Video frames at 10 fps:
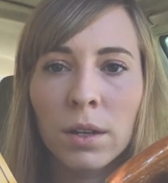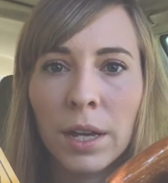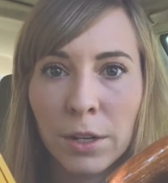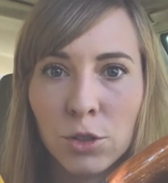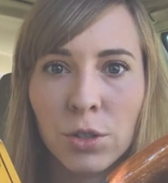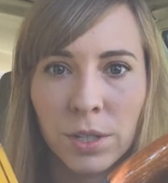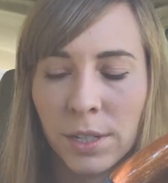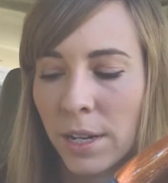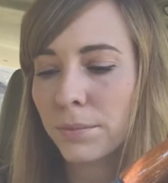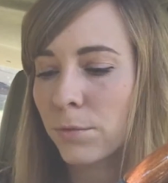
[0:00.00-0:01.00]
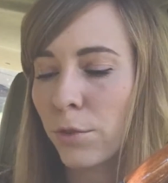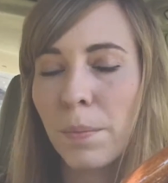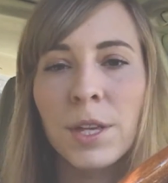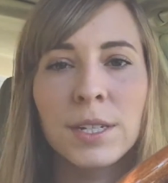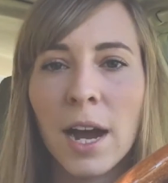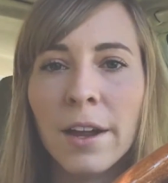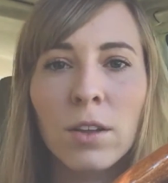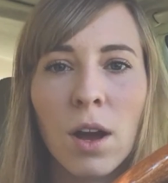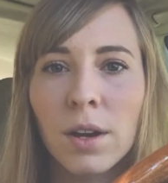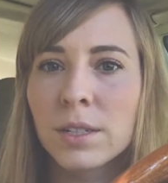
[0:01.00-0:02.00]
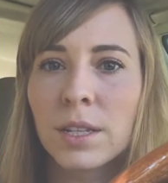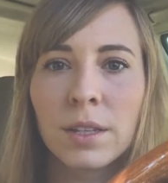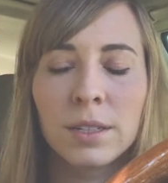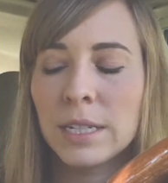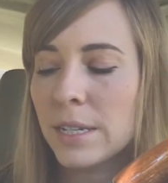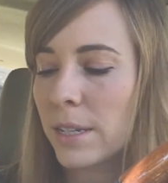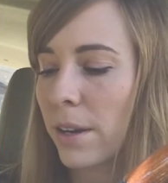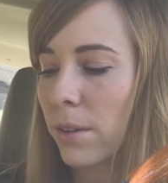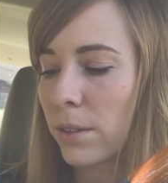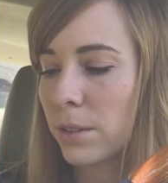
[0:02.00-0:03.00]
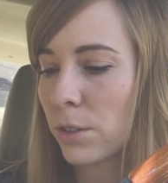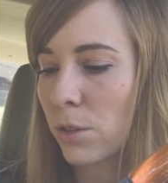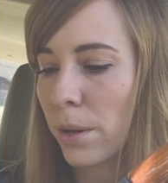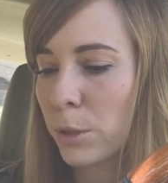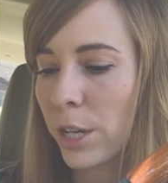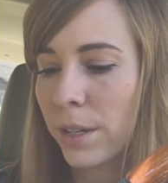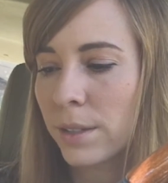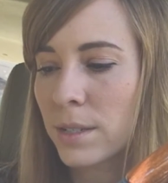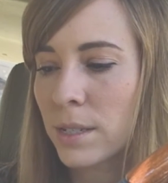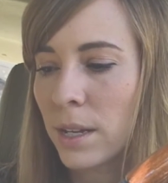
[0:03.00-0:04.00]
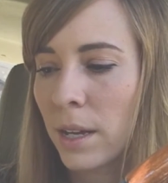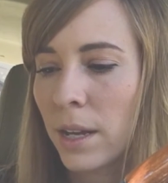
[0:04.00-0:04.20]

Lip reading: interesting, from the dialogue to the detail and descriptions.